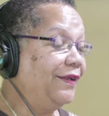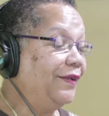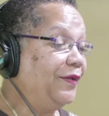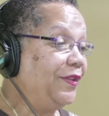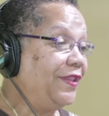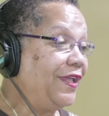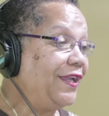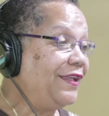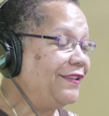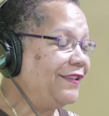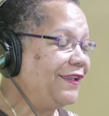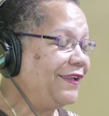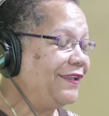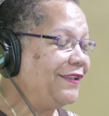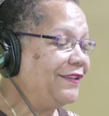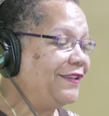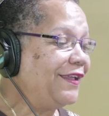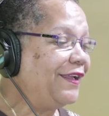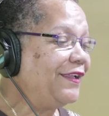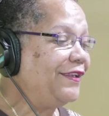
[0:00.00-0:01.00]

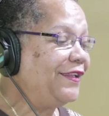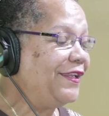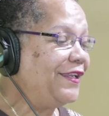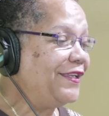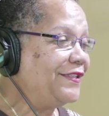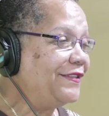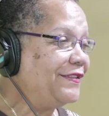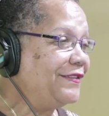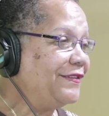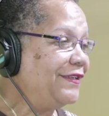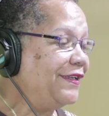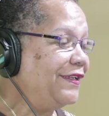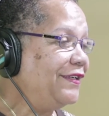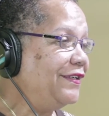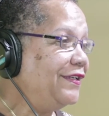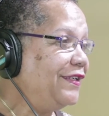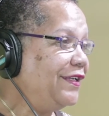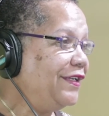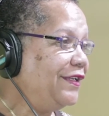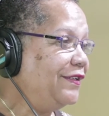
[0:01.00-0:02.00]
That is
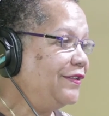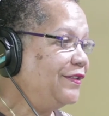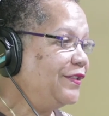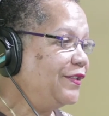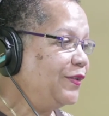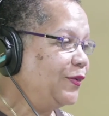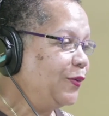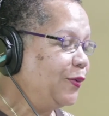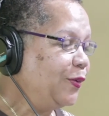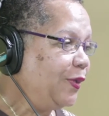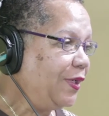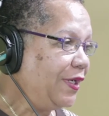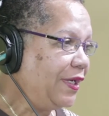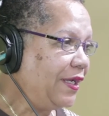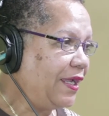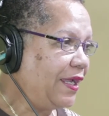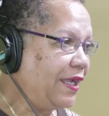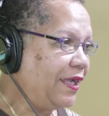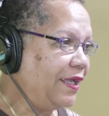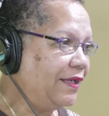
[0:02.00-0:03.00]
indeed so.
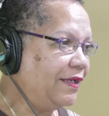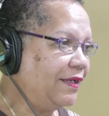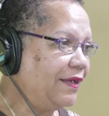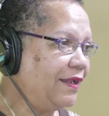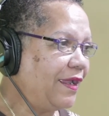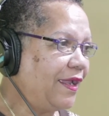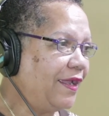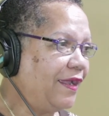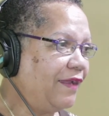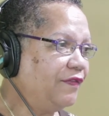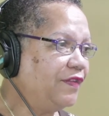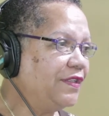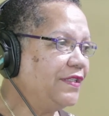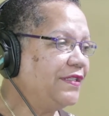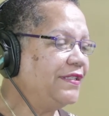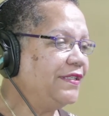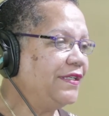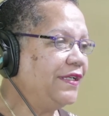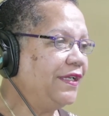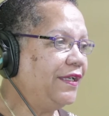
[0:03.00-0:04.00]
And I have to
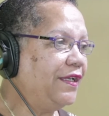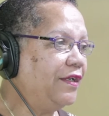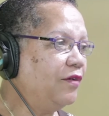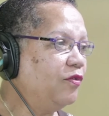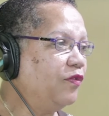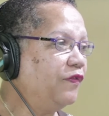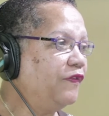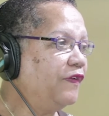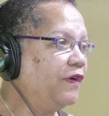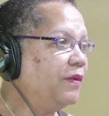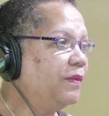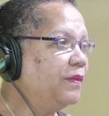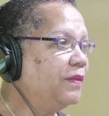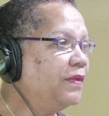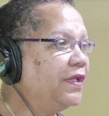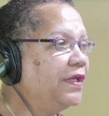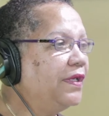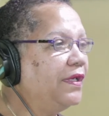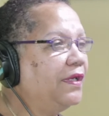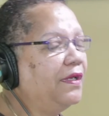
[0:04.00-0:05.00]
say, you know, from
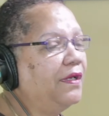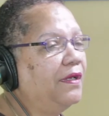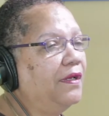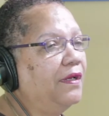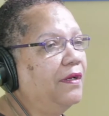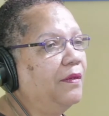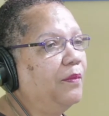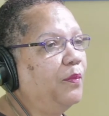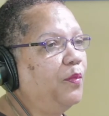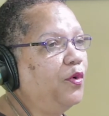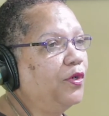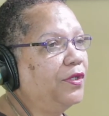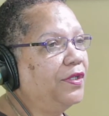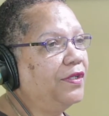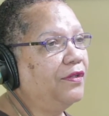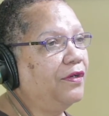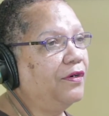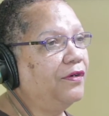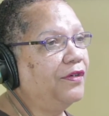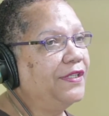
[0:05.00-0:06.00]
the Port
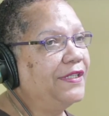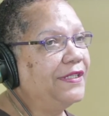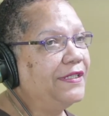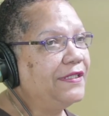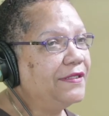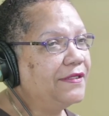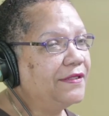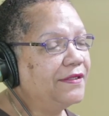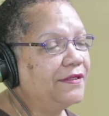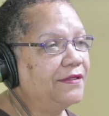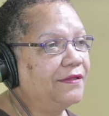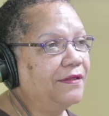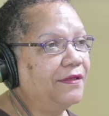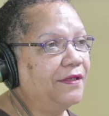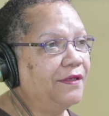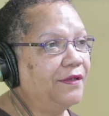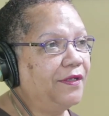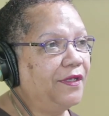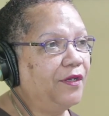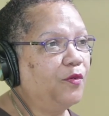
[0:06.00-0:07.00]
Authority's,
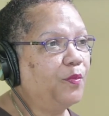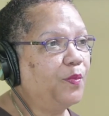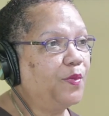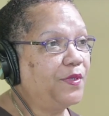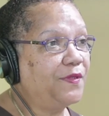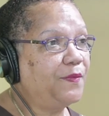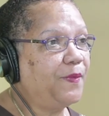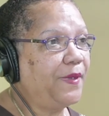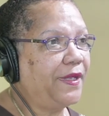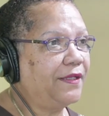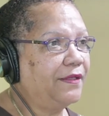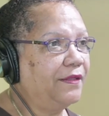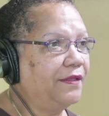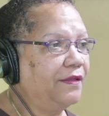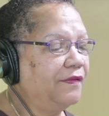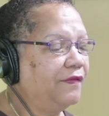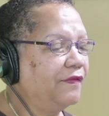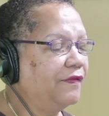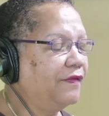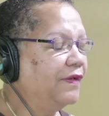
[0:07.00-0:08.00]
you know,
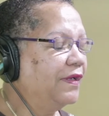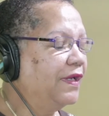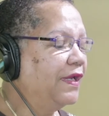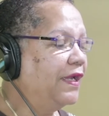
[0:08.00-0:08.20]
perspective,